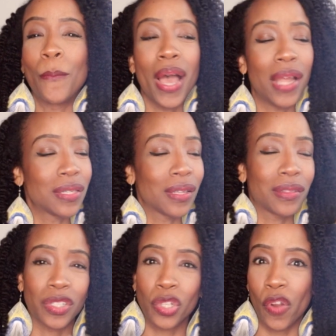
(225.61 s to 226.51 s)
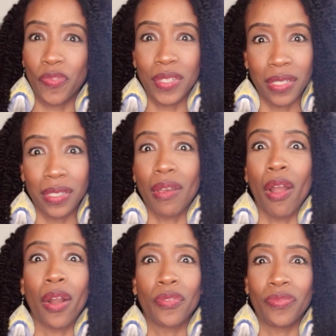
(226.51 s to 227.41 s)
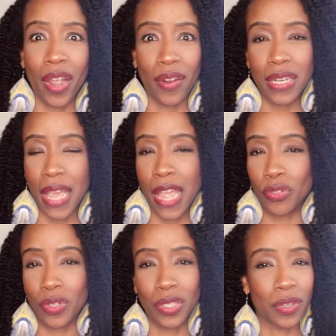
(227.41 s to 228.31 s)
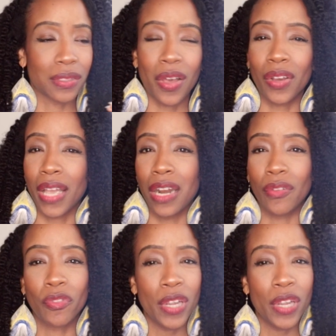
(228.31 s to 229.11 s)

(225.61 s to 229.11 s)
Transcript: But the surfaces are very dangerous. There's all kind of